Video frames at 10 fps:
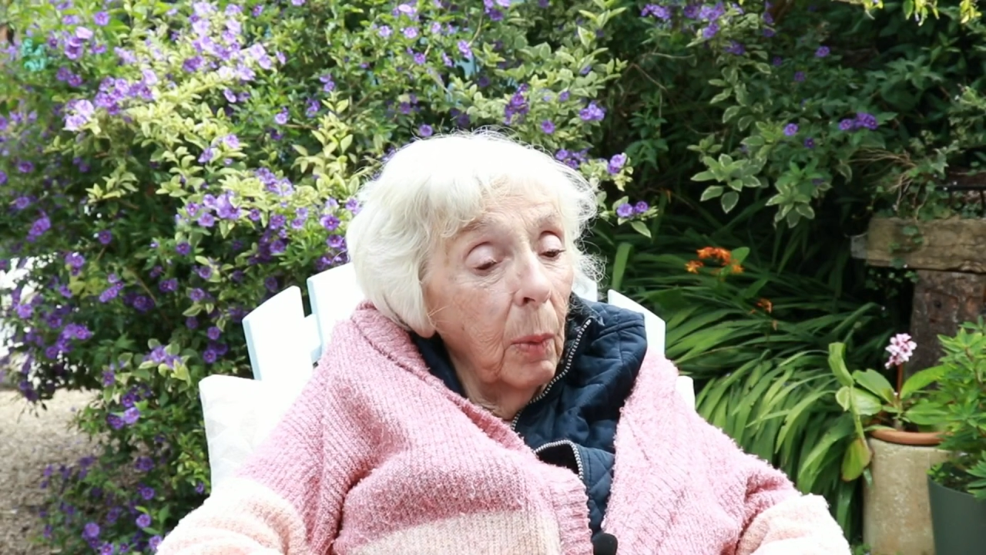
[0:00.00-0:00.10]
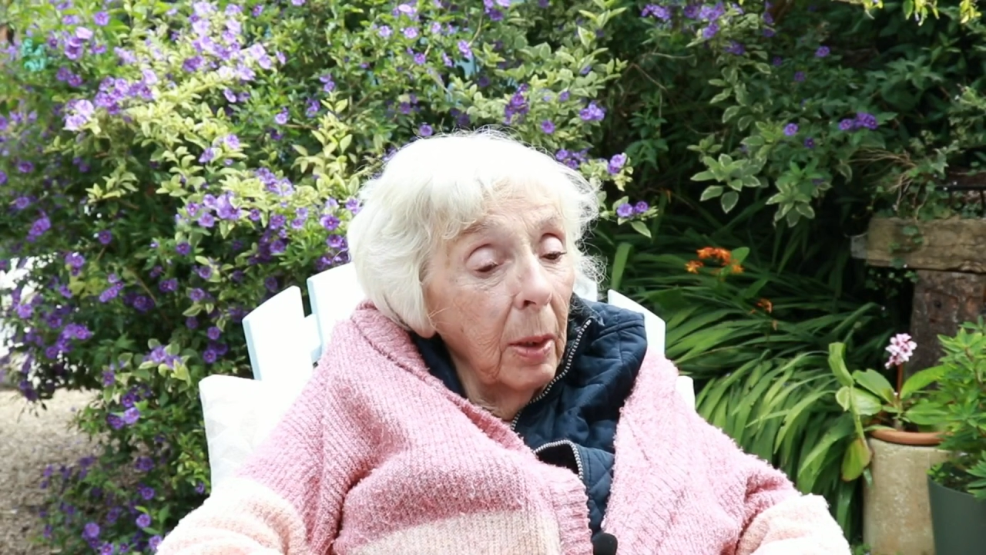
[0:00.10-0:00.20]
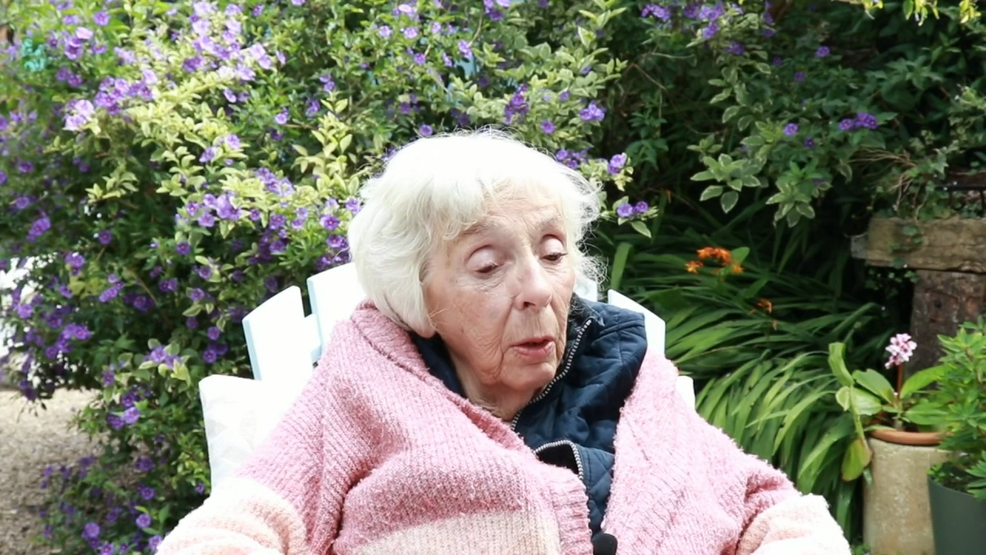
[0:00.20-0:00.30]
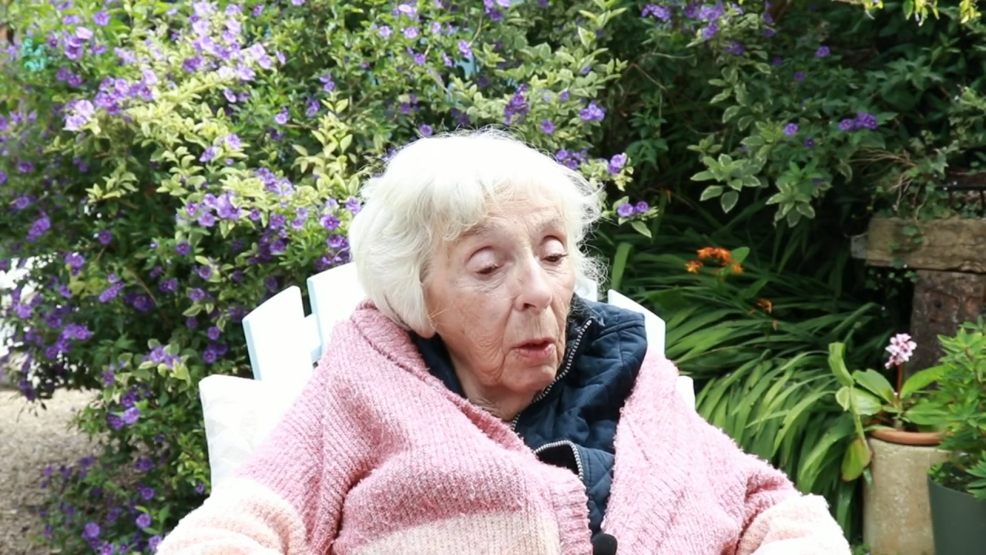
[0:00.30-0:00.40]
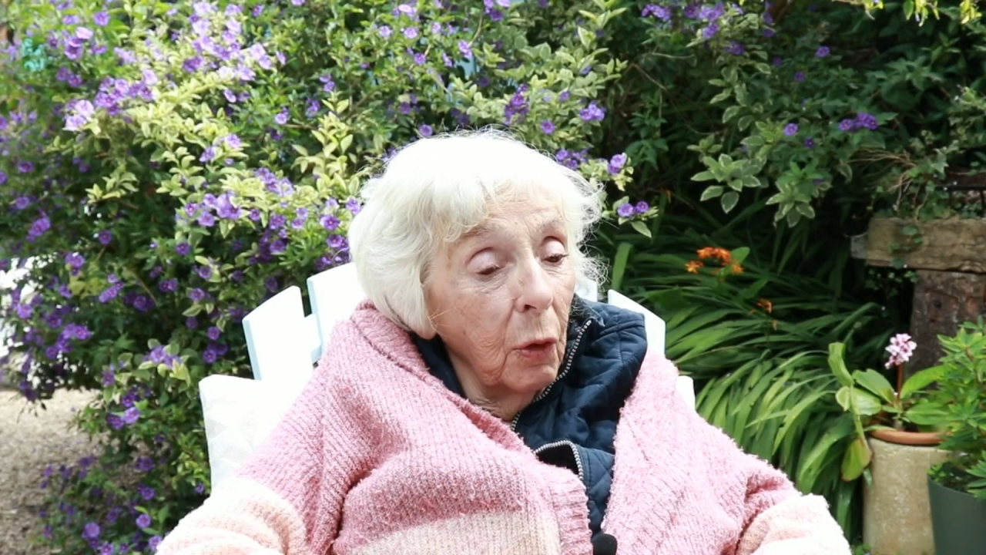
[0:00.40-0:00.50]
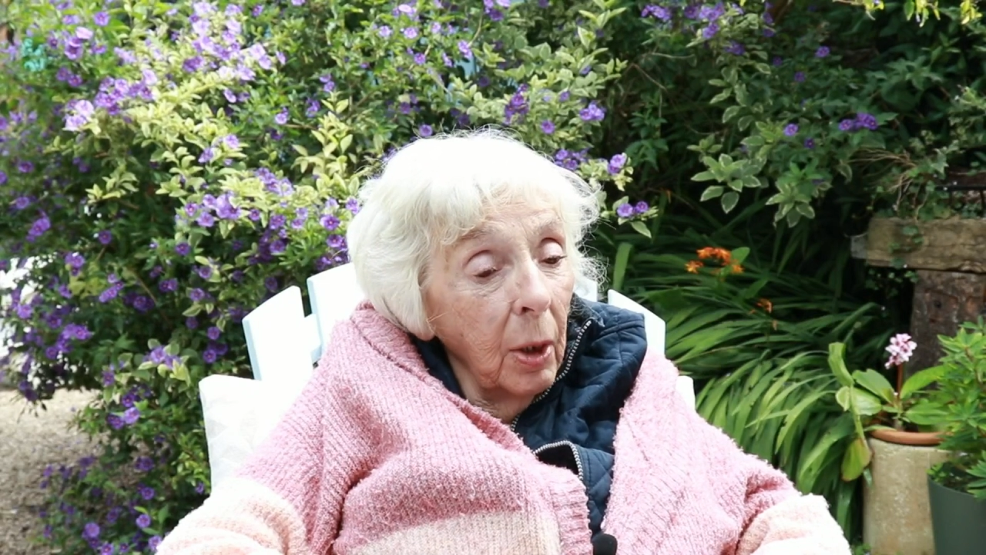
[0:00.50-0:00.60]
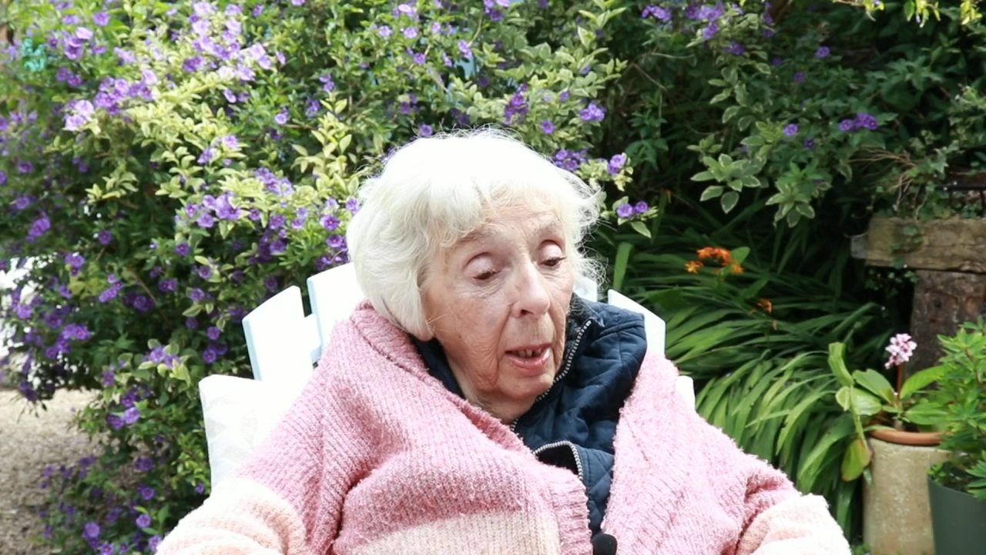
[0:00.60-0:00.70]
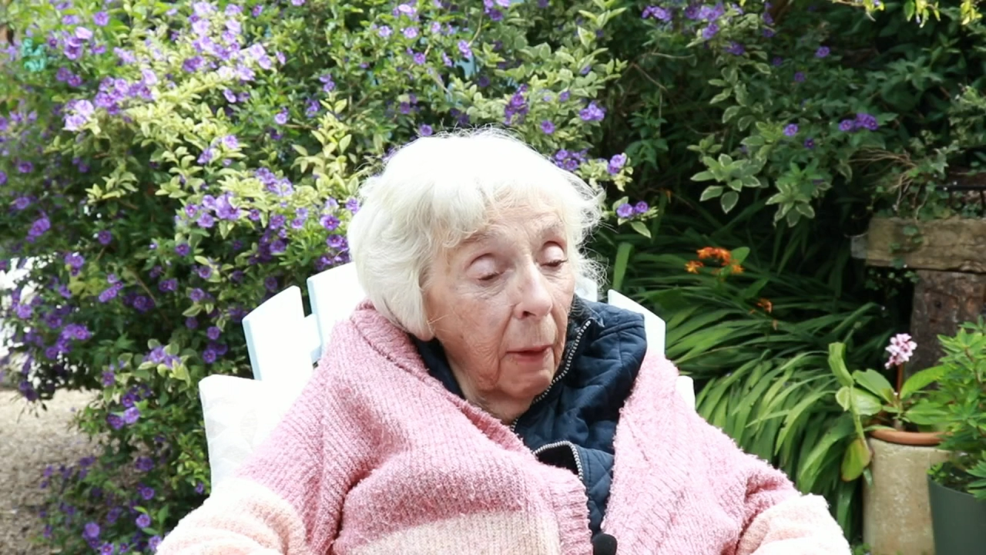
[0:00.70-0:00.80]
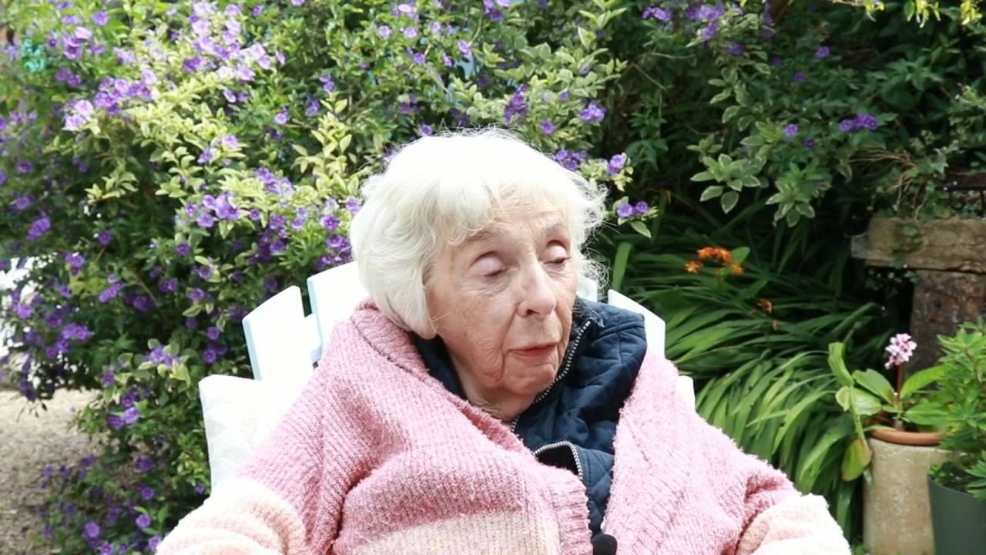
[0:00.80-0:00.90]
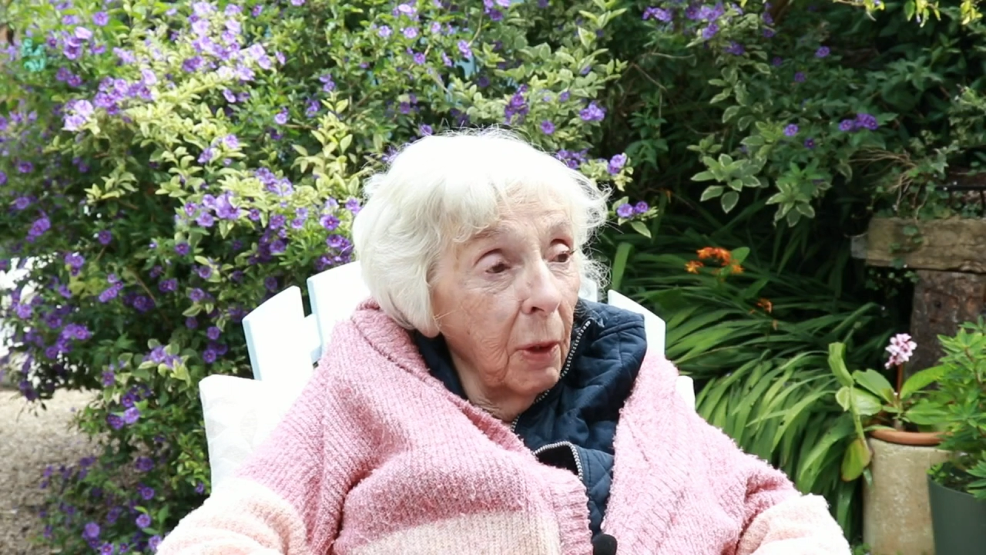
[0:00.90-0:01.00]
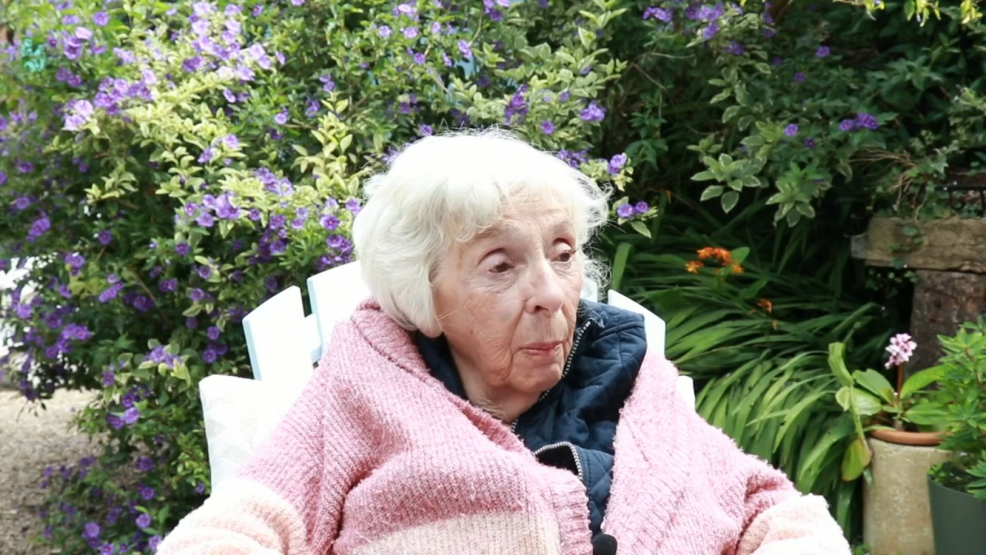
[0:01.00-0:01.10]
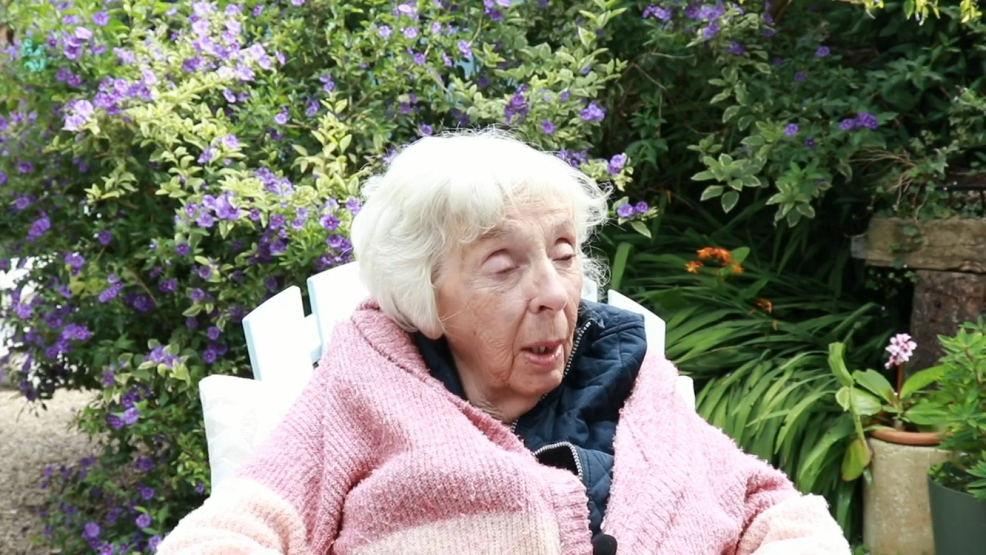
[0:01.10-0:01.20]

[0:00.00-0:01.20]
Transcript: left him